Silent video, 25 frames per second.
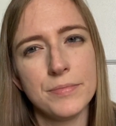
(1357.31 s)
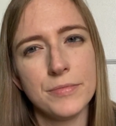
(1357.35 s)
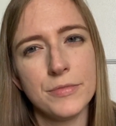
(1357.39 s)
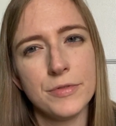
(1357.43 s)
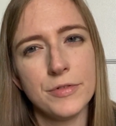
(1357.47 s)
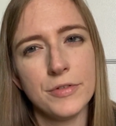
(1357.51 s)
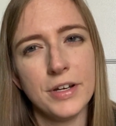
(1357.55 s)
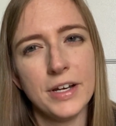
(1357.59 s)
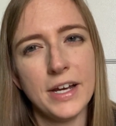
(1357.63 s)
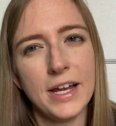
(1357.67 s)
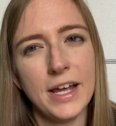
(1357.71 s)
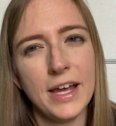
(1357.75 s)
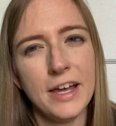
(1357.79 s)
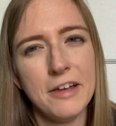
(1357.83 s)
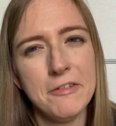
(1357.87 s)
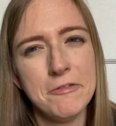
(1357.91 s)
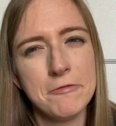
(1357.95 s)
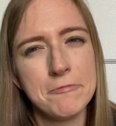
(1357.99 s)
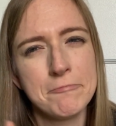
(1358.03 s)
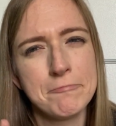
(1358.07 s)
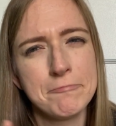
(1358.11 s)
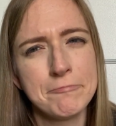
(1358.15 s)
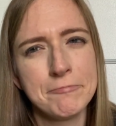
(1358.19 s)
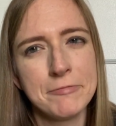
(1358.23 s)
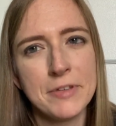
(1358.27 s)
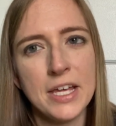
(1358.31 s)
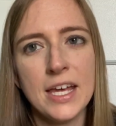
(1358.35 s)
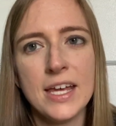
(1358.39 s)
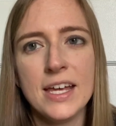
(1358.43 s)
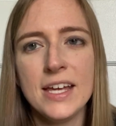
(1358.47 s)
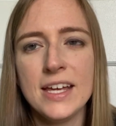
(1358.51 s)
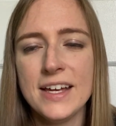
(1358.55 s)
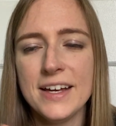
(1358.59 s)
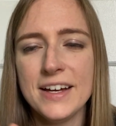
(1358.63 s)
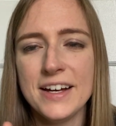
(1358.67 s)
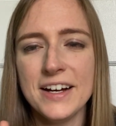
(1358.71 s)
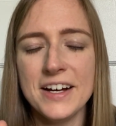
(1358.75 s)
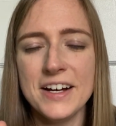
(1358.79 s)
three and a half
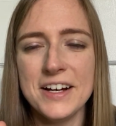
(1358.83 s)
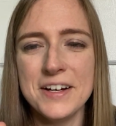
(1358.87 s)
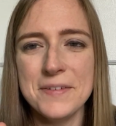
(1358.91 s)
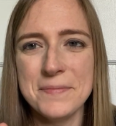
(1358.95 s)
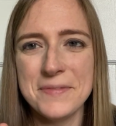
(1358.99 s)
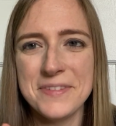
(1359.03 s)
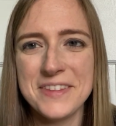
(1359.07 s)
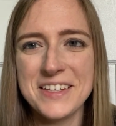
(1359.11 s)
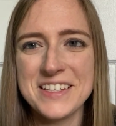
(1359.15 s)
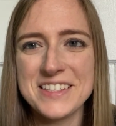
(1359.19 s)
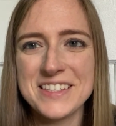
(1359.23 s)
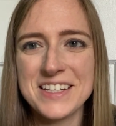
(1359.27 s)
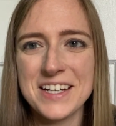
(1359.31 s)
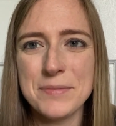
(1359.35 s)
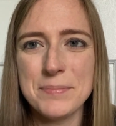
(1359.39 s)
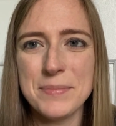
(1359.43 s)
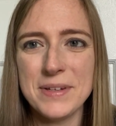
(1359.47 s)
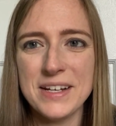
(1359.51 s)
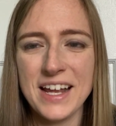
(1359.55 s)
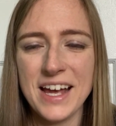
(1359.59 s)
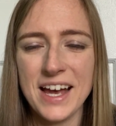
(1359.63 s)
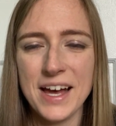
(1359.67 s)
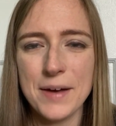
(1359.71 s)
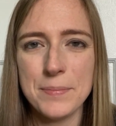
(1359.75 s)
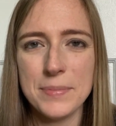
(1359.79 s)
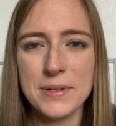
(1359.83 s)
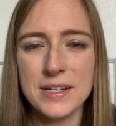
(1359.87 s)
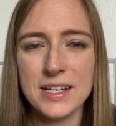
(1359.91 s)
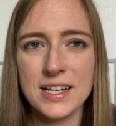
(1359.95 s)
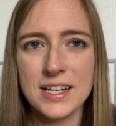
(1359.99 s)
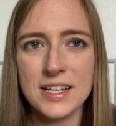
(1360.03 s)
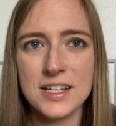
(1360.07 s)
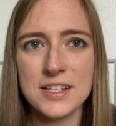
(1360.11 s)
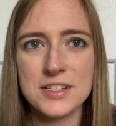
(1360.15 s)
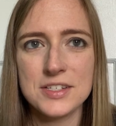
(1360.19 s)
things that have been happening.